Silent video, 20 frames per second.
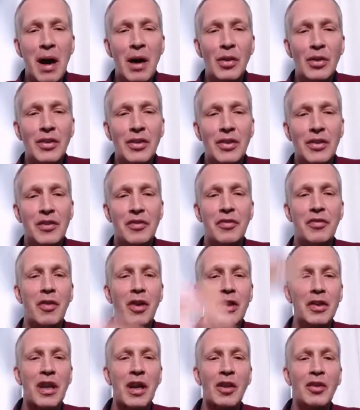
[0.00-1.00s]
mountains,
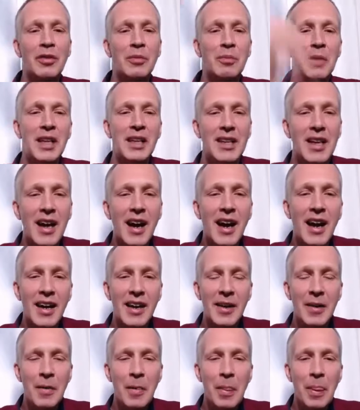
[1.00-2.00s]
4,000 meter
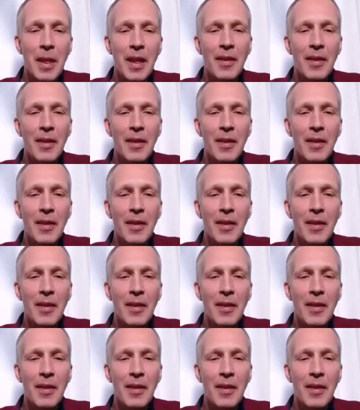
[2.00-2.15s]
high.